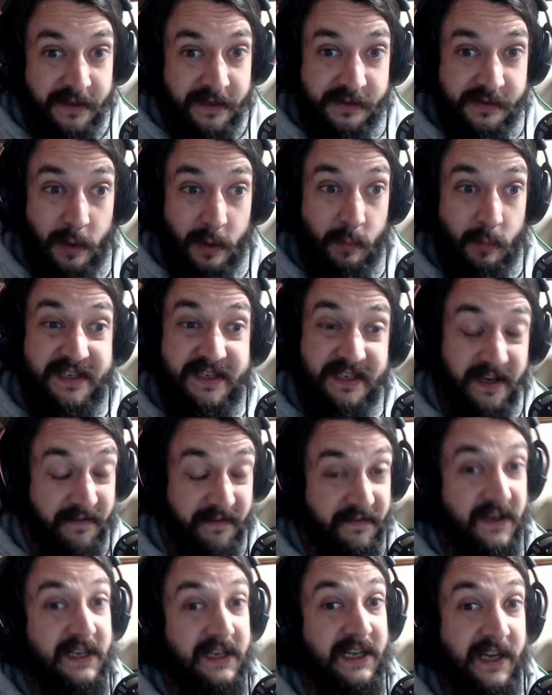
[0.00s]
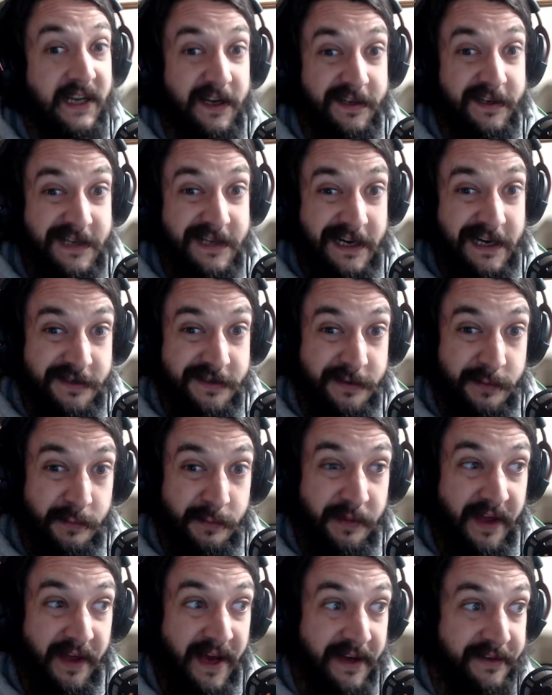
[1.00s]
So I went and I finally got a
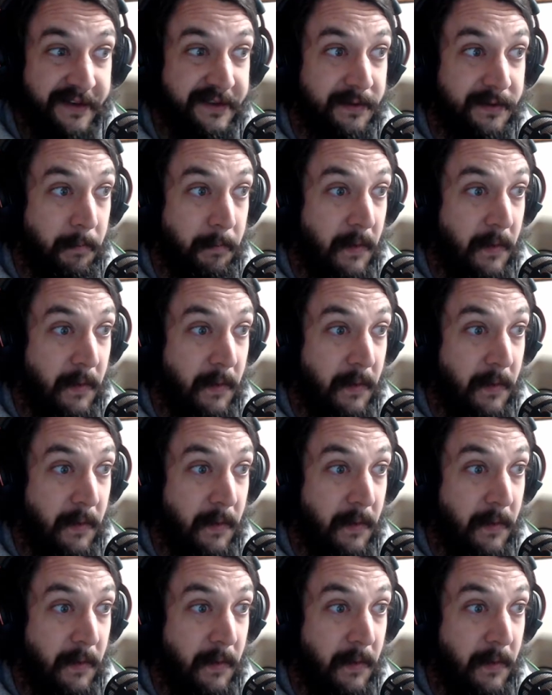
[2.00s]
tattoo that